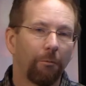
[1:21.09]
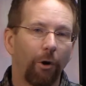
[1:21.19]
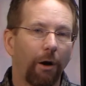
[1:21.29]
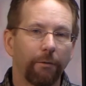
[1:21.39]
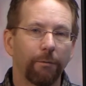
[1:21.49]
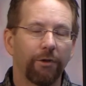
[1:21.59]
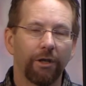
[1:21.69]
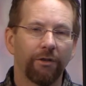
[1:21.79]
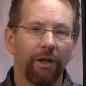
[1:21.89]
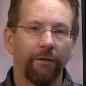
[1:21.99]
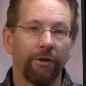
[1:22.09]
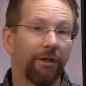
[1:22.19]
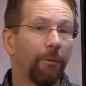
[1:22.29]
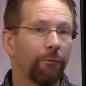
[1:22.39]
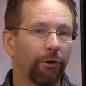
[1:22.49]
proverb 6 7
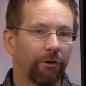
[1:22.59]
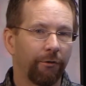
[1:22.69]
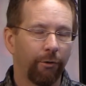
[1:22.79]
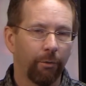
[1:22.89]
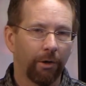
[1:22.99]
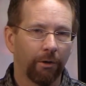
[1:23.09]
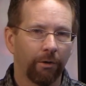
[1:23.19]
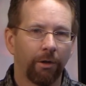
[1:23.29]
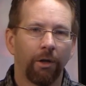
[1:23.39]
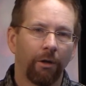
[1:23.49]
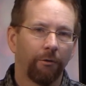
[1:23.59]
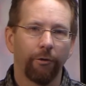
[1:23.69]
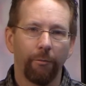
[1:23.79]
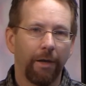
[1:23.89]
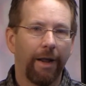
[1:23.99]
temptress if you will
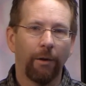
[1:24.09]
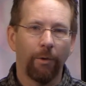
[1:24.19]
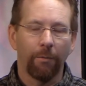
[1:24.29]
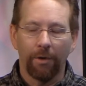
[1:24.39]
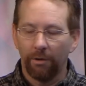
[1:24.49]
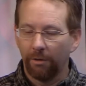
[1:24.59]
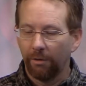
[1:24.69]
for men and women